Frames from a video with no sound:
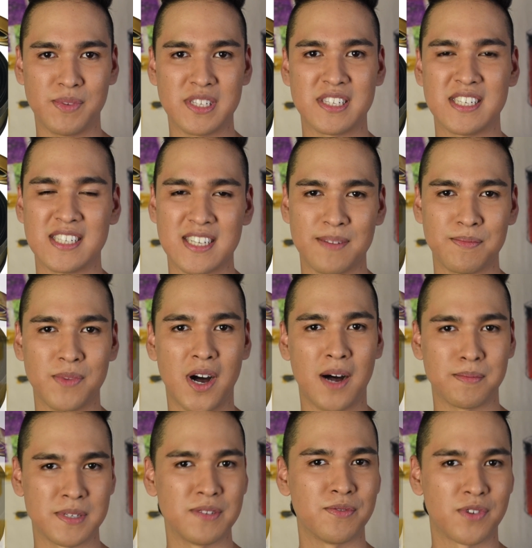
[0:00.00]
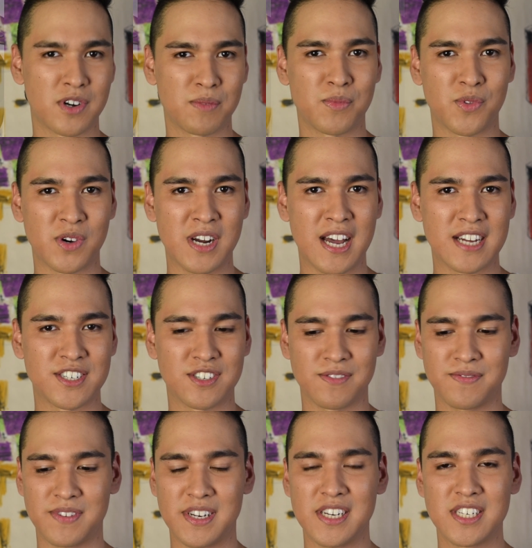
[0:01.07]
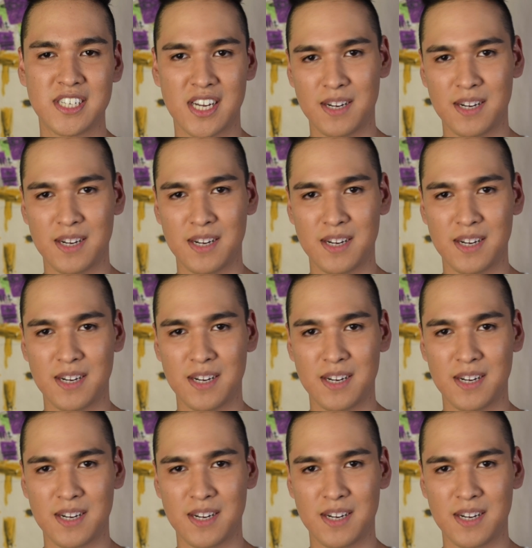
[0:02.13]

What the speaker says: but since I'm opting for a more natural finish,